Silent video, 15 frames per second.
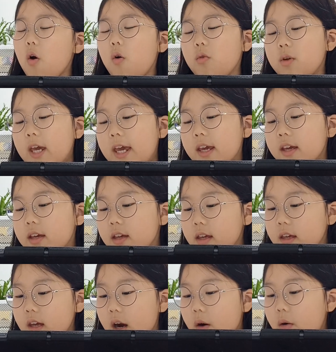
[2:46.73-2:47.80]
Okay,
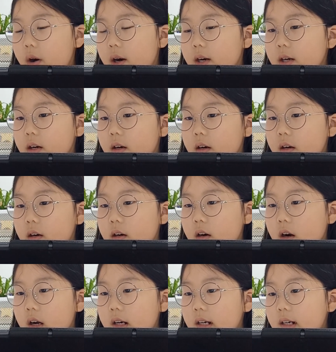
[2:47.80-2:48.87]
Kara
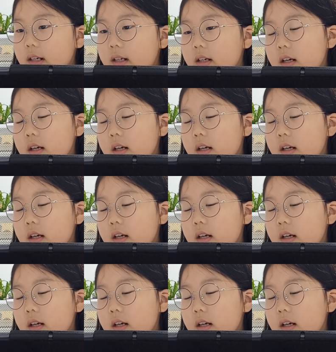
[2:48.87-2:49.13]
nodded.